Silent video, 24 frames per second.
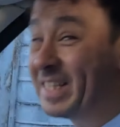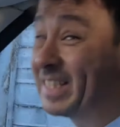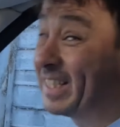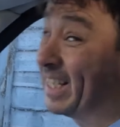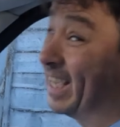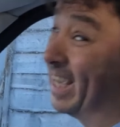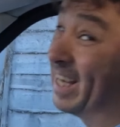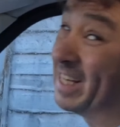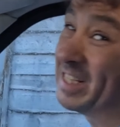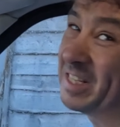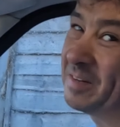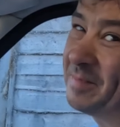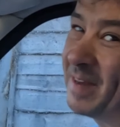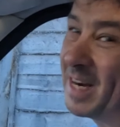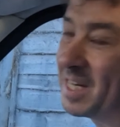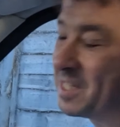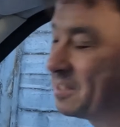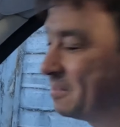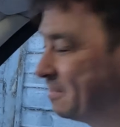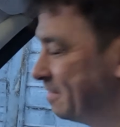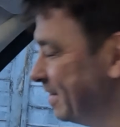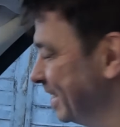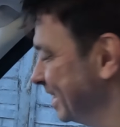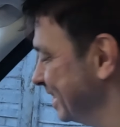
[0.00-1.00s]
this occasion, I
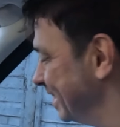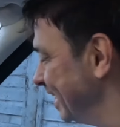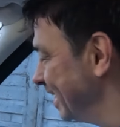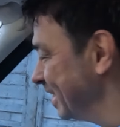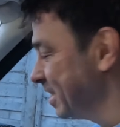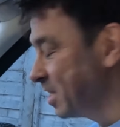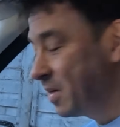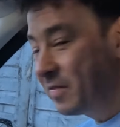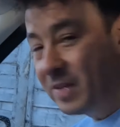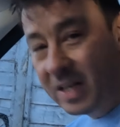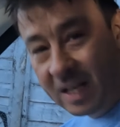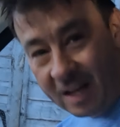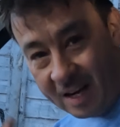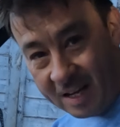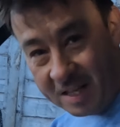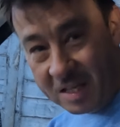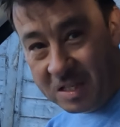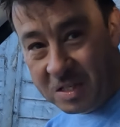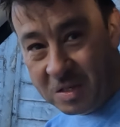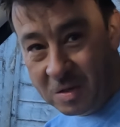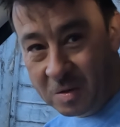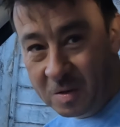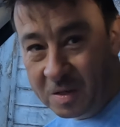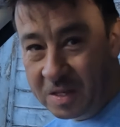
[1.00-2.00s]
managed to fix it. So if you like
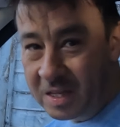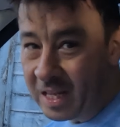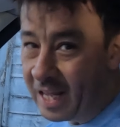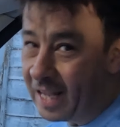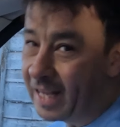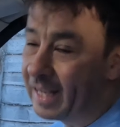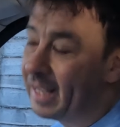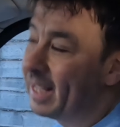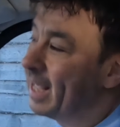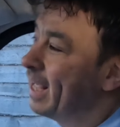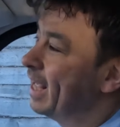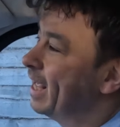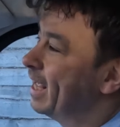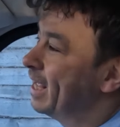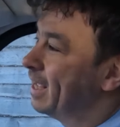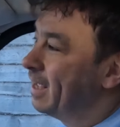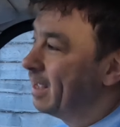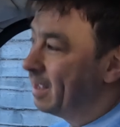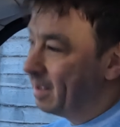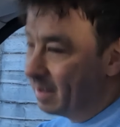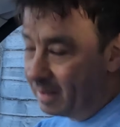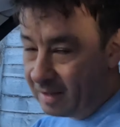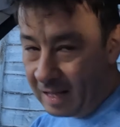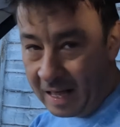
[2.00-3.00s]
this sort of thing,
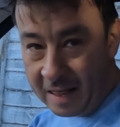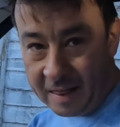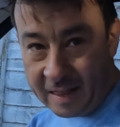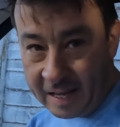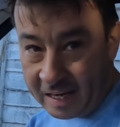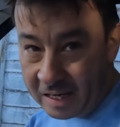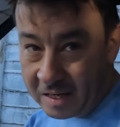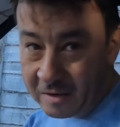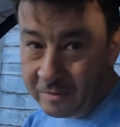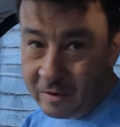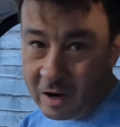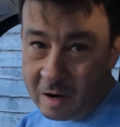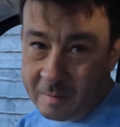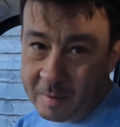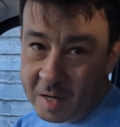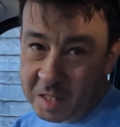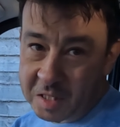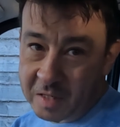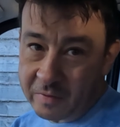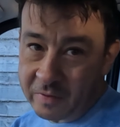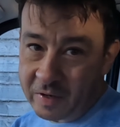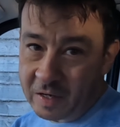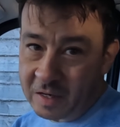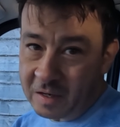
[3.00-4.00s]
and thank you very
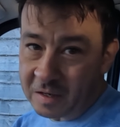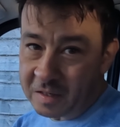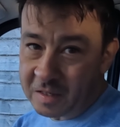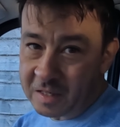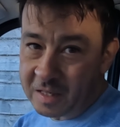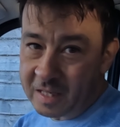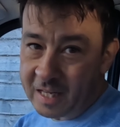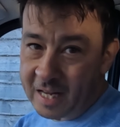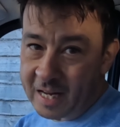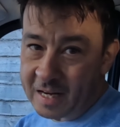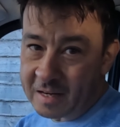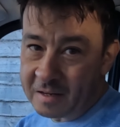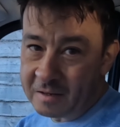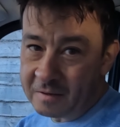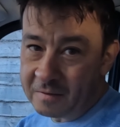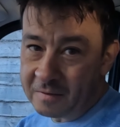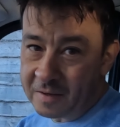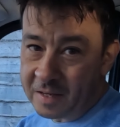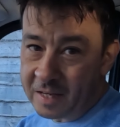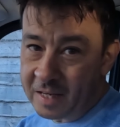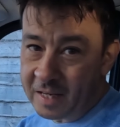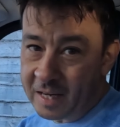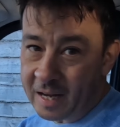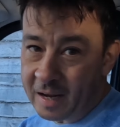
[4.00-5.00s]
much if you got to the end of the
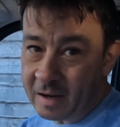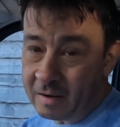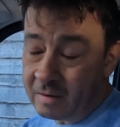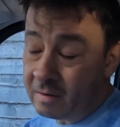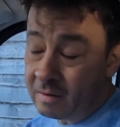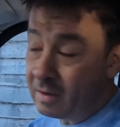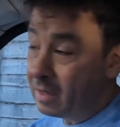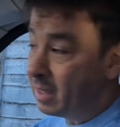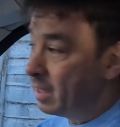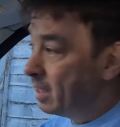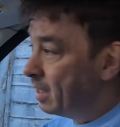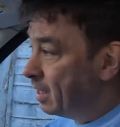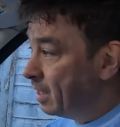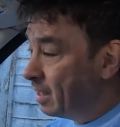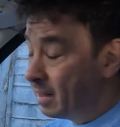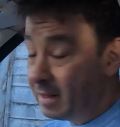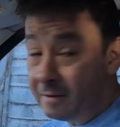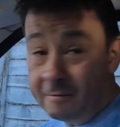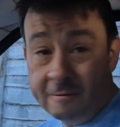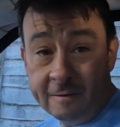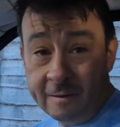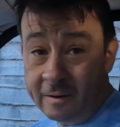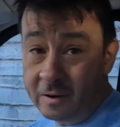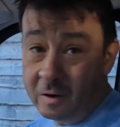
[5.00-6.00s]
video,
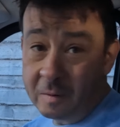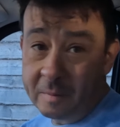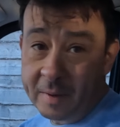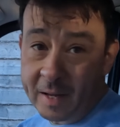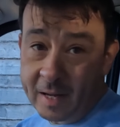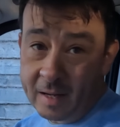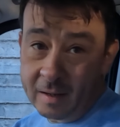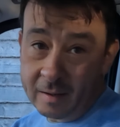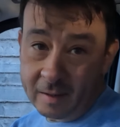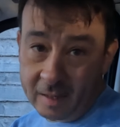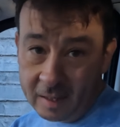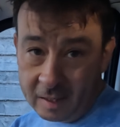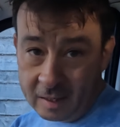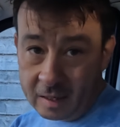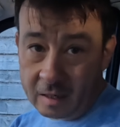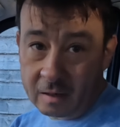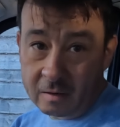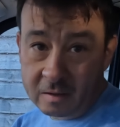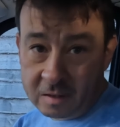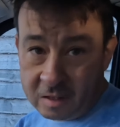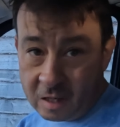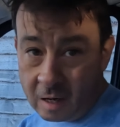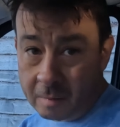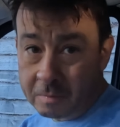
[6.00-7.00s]
then follow me, you
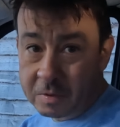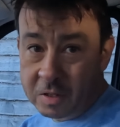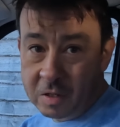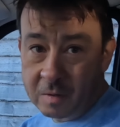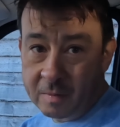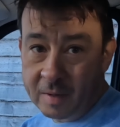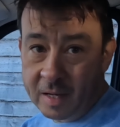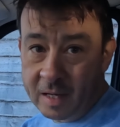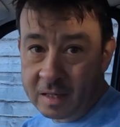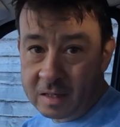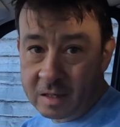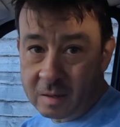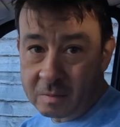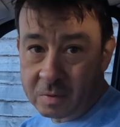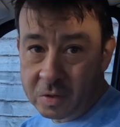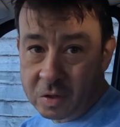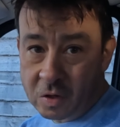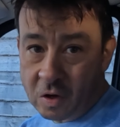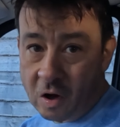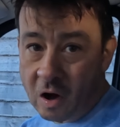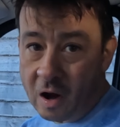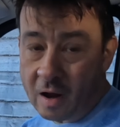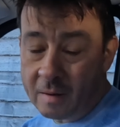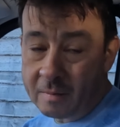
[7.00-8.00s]
know, sub to me,
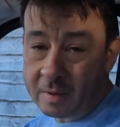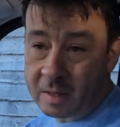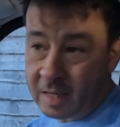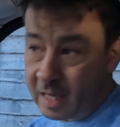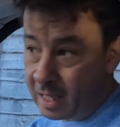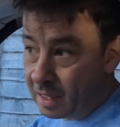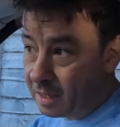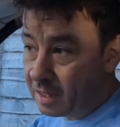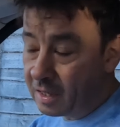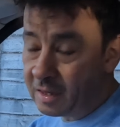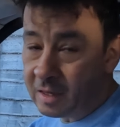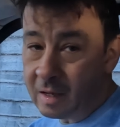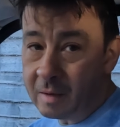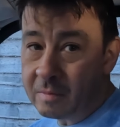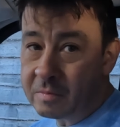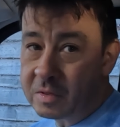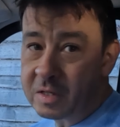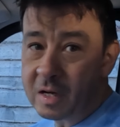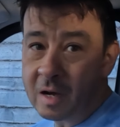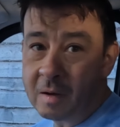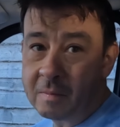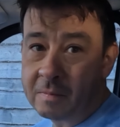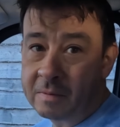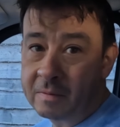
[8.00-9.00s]
subscribe and hit the
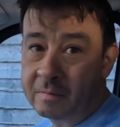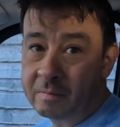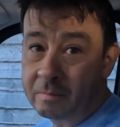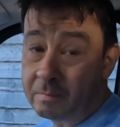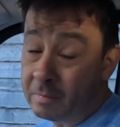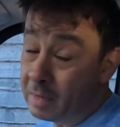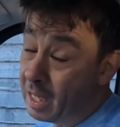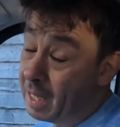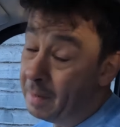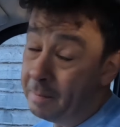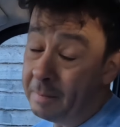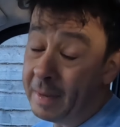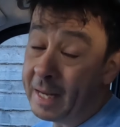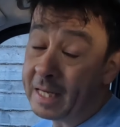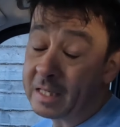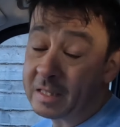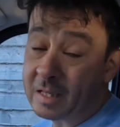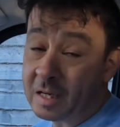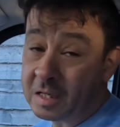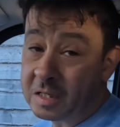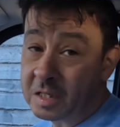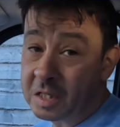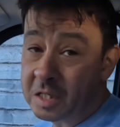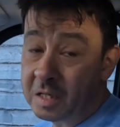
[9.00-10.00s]
thumbs up. It makes
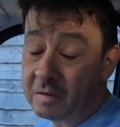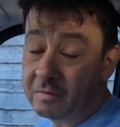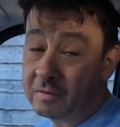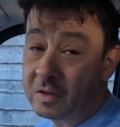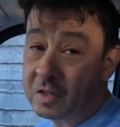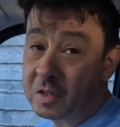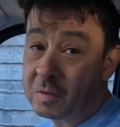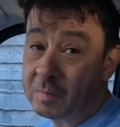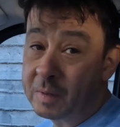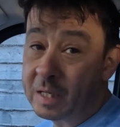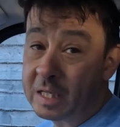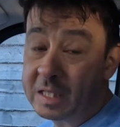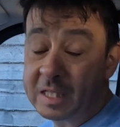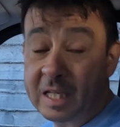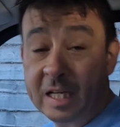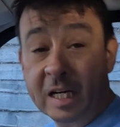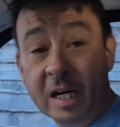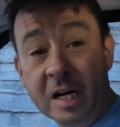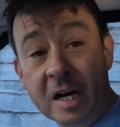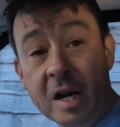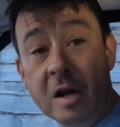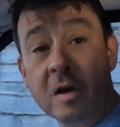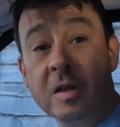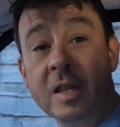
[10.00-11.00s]
such a difference because then
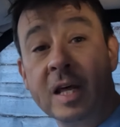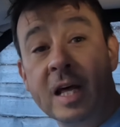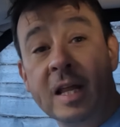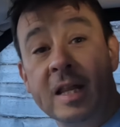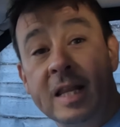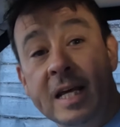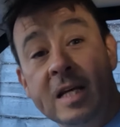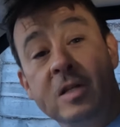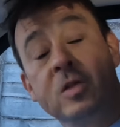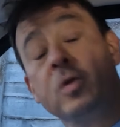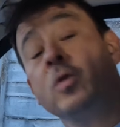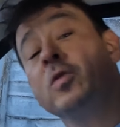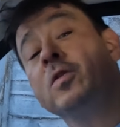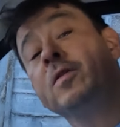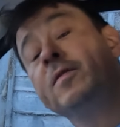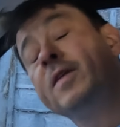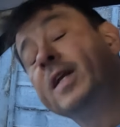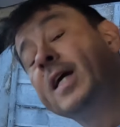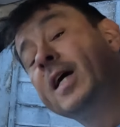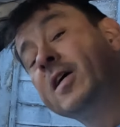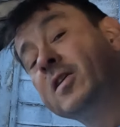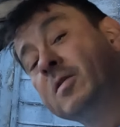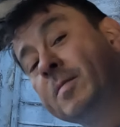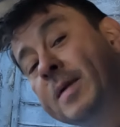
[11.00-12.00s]
I know that these sorts of
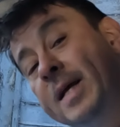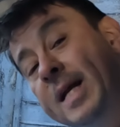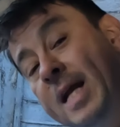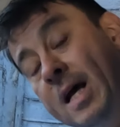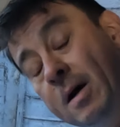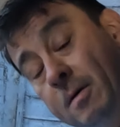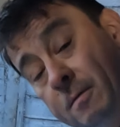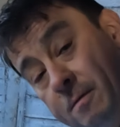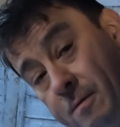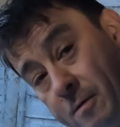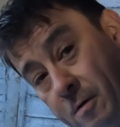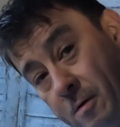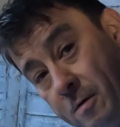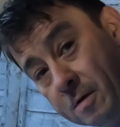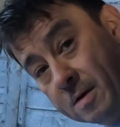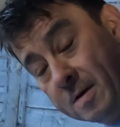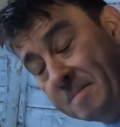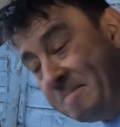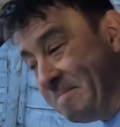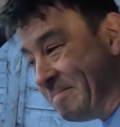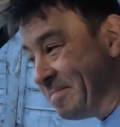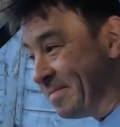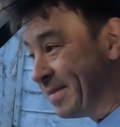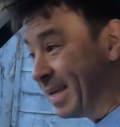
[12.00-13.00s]
videos have been helpful
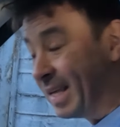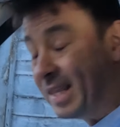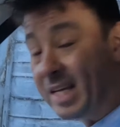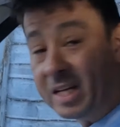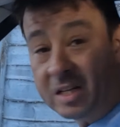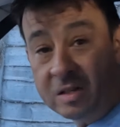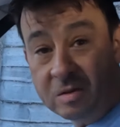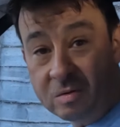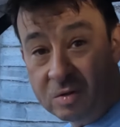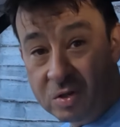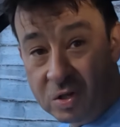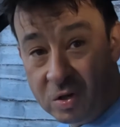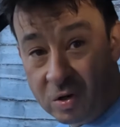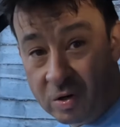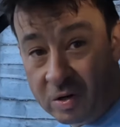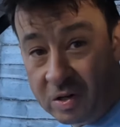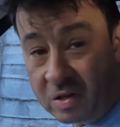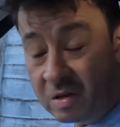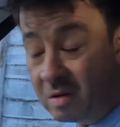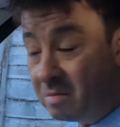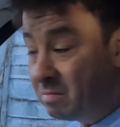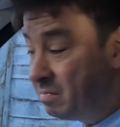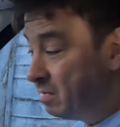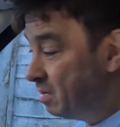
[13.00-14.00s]
and that you're
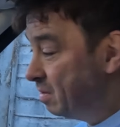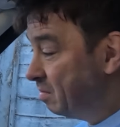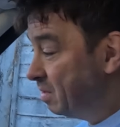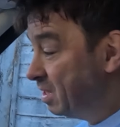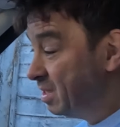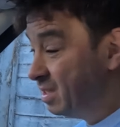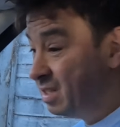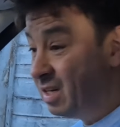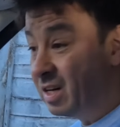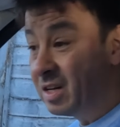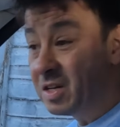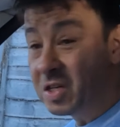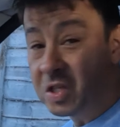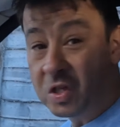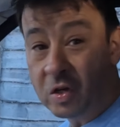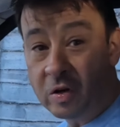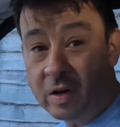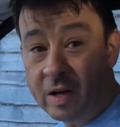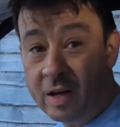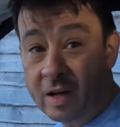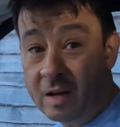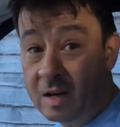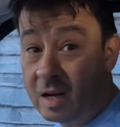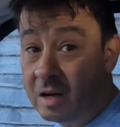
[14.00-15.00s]
enjoying them because I
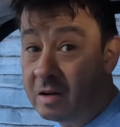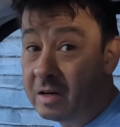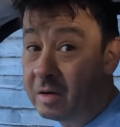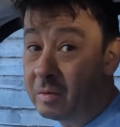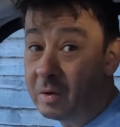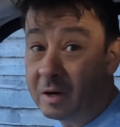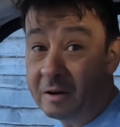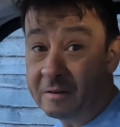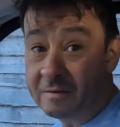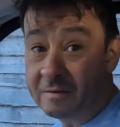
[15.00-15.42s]
enjoy it only when I